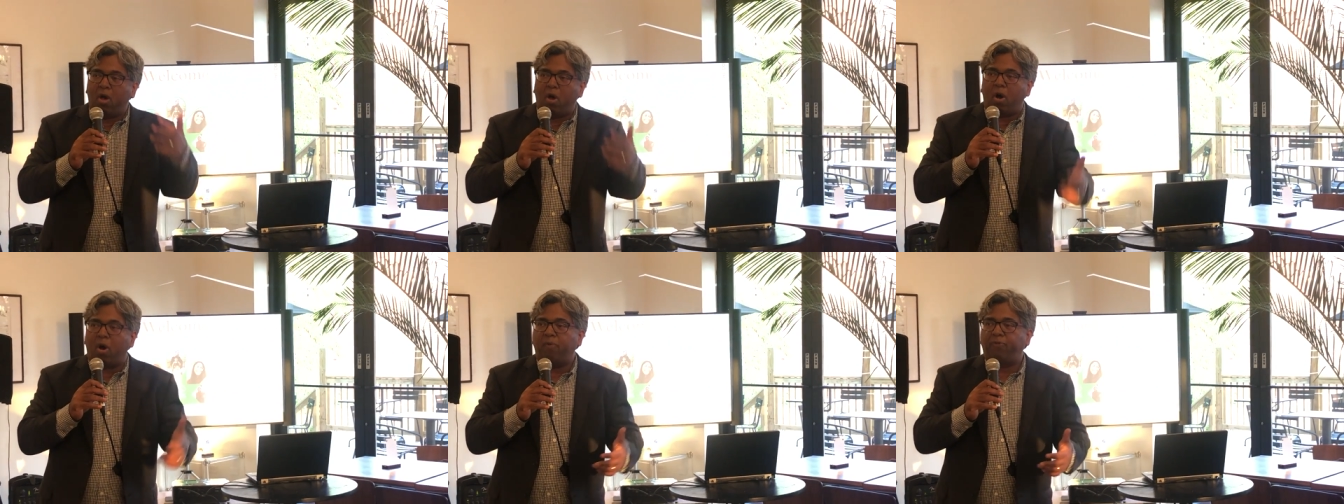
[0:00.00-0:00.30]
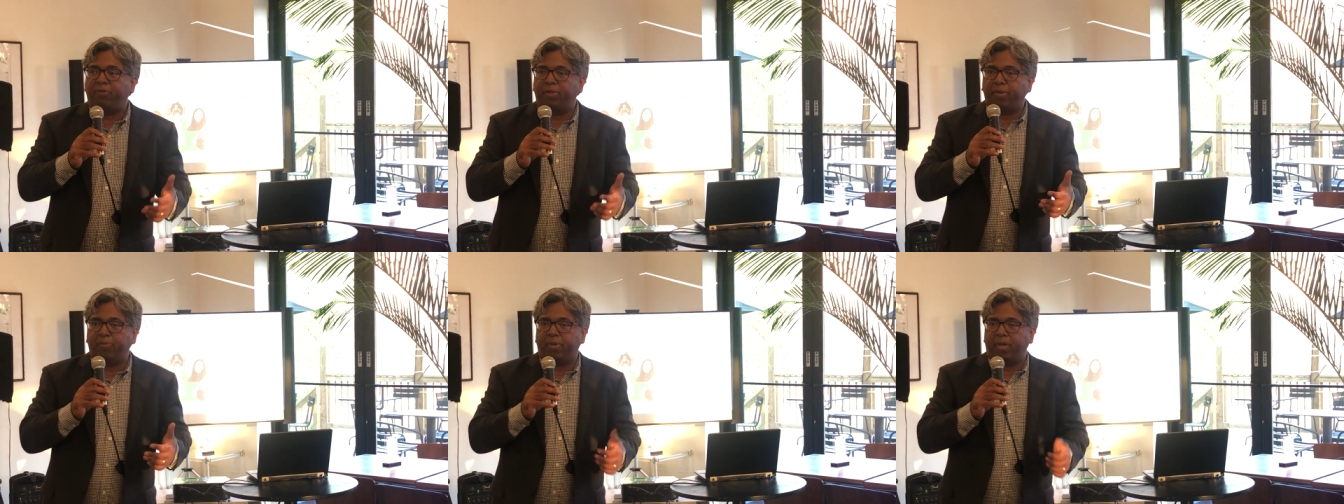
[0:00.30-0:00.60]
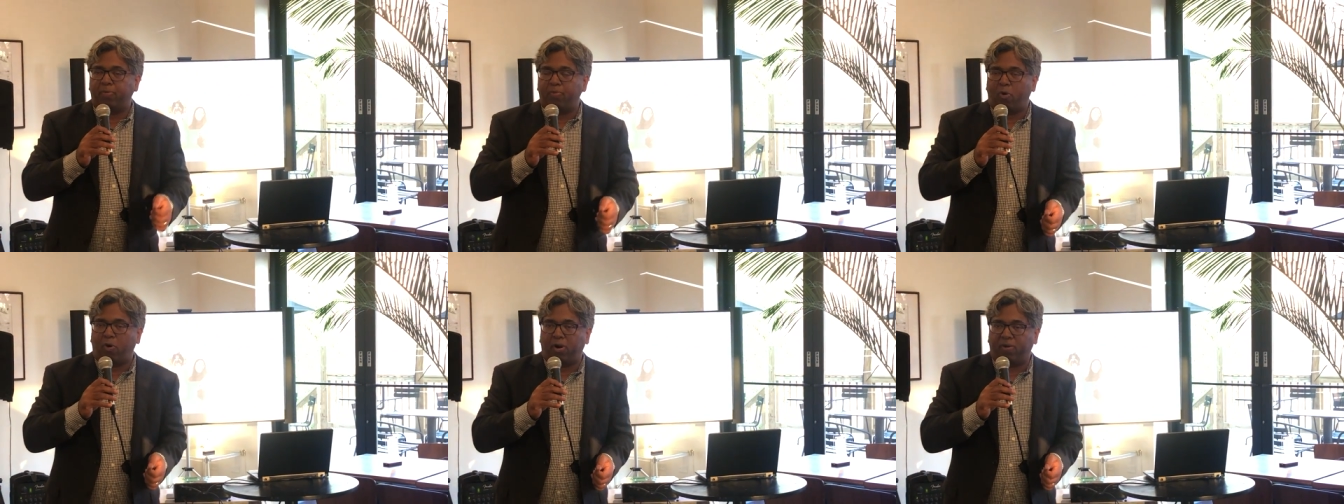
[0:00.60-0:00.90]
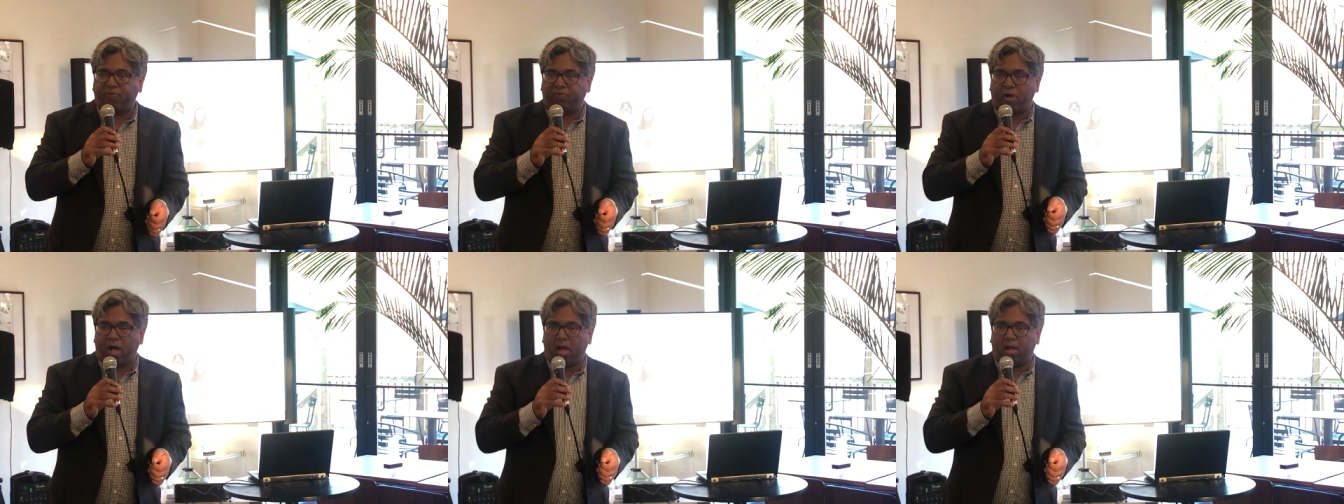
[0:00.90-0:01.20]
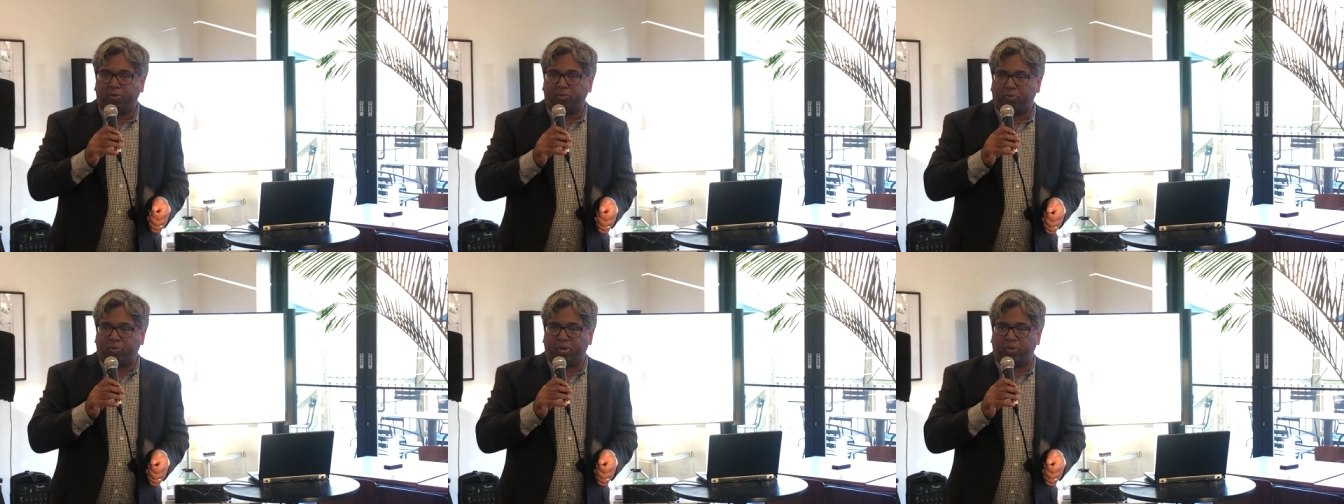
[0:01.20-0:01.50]
hopefully be more
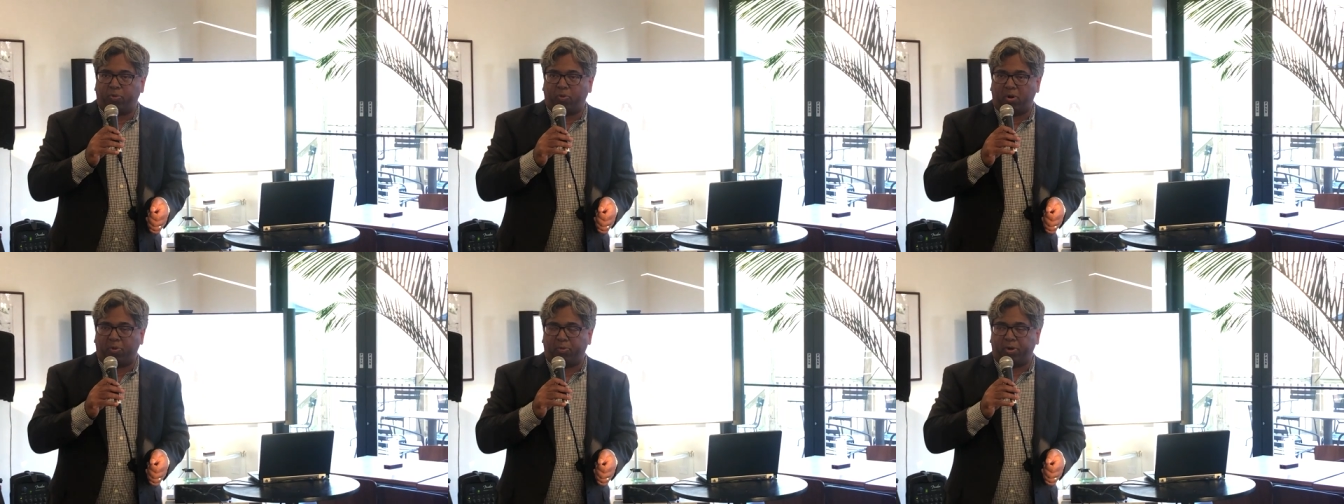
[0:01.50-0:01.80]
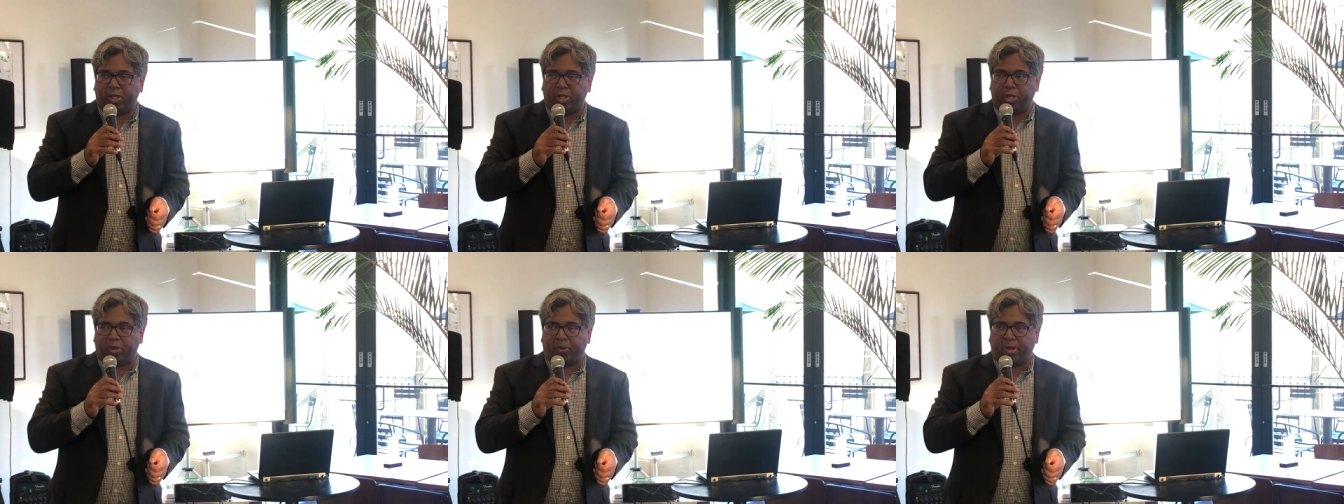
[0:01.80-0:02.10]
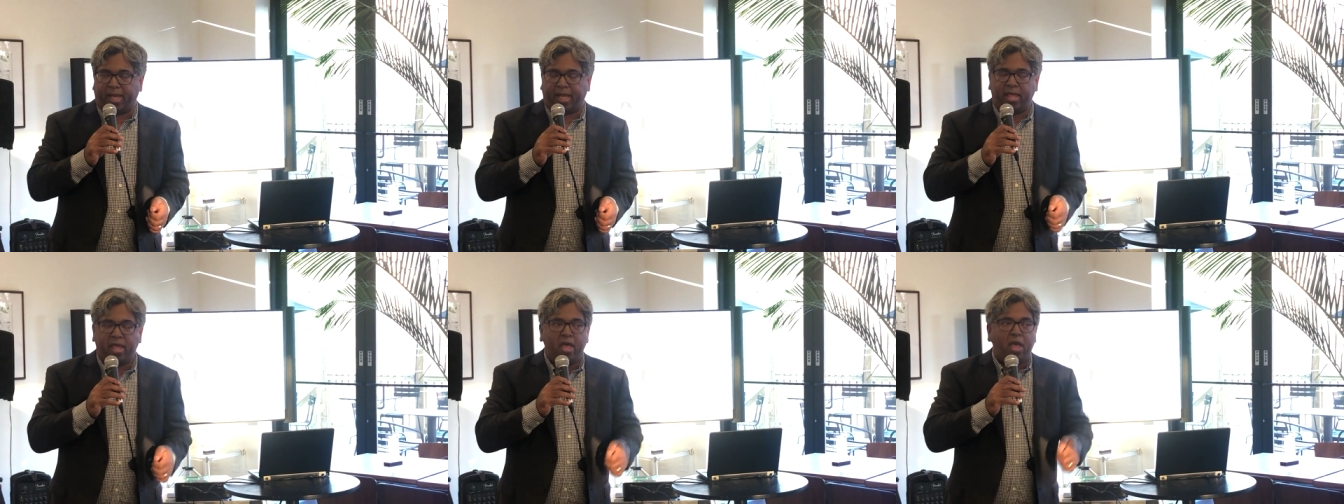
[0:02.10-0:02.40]
involved with what we're doing.